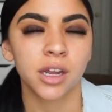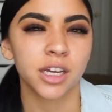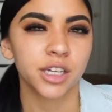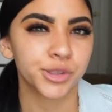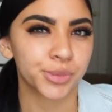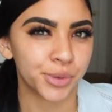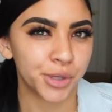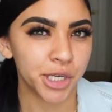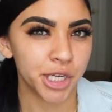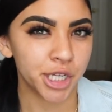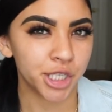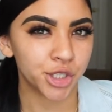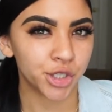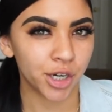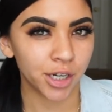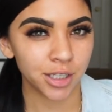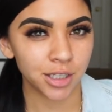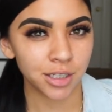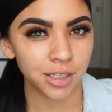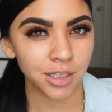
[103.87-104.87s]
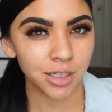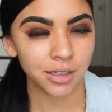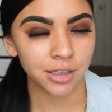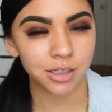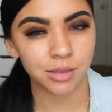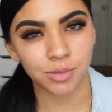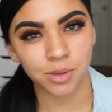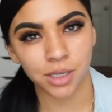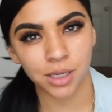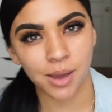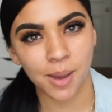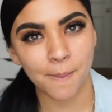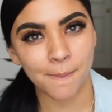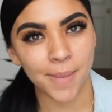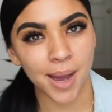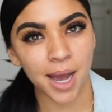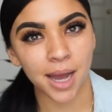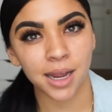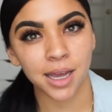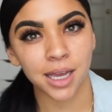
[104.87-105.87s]
is pretty interesting to be
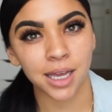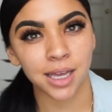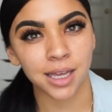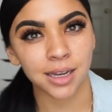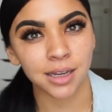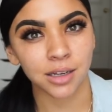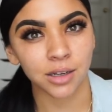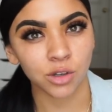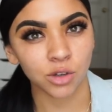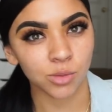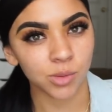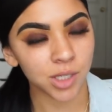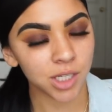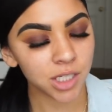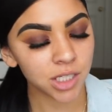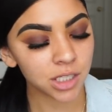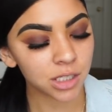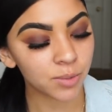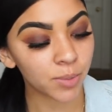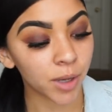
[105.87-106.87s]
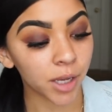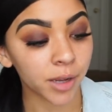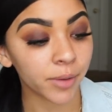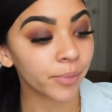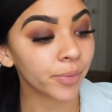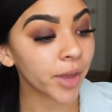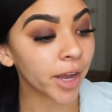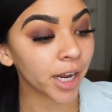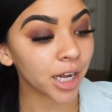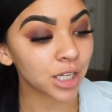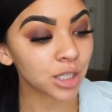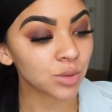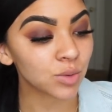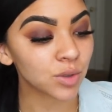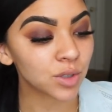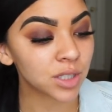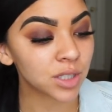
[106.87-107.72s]
matte and luminous, but I guess we'll